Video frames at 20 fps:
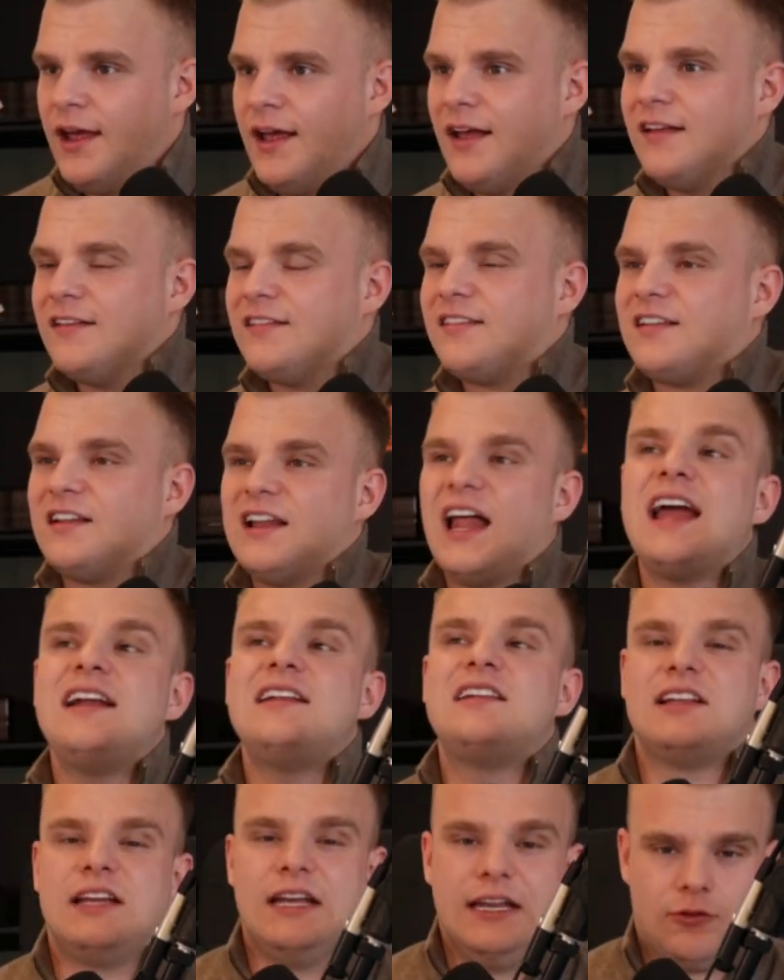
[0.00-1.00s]

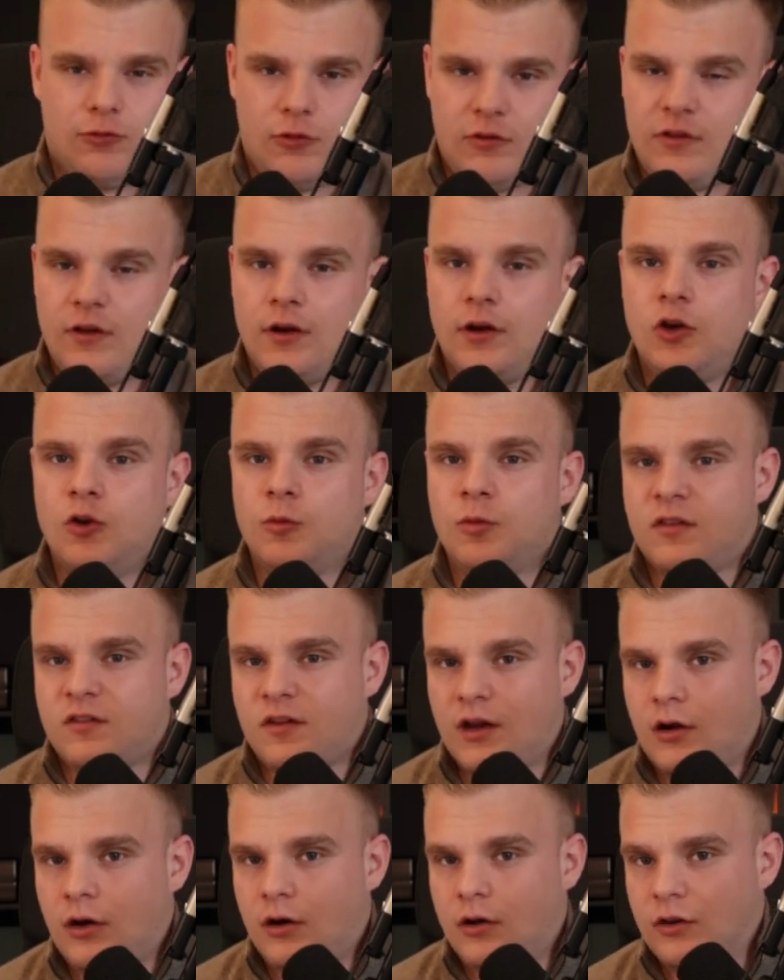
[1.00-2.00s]
slightly interested in human
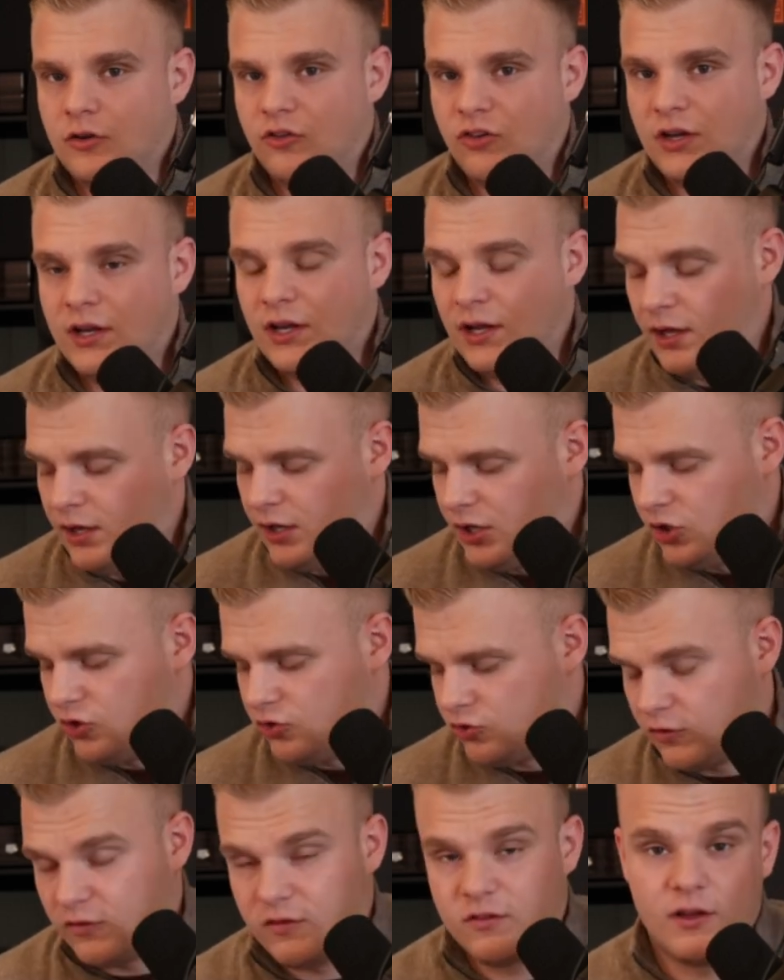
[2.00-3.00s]
psychology
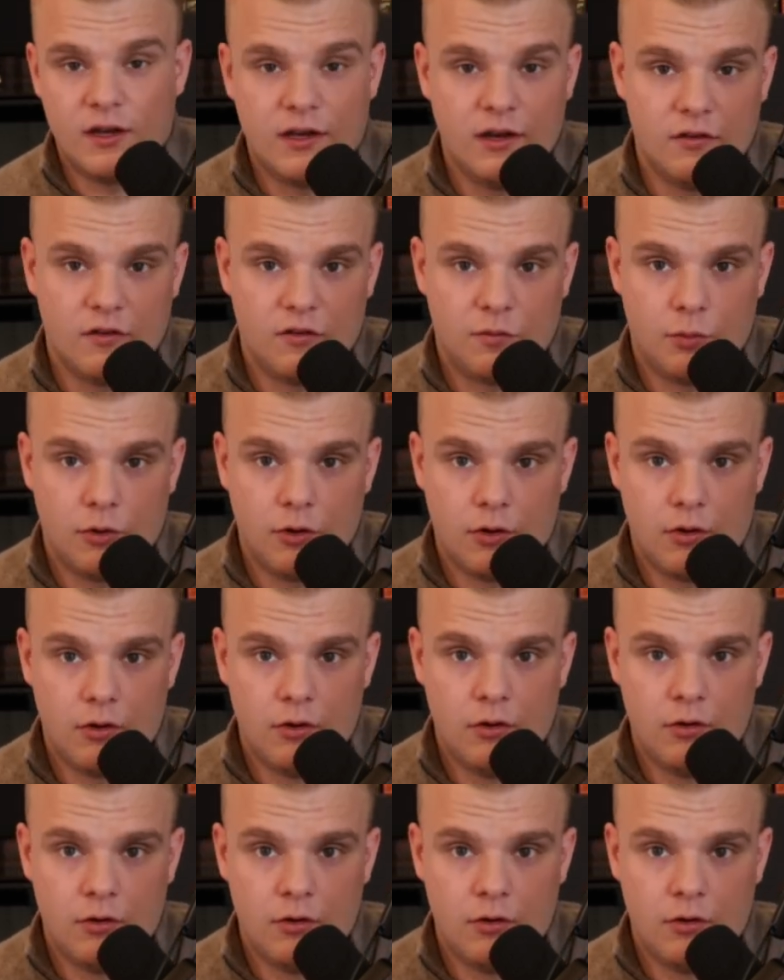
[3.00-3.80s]
should study this book.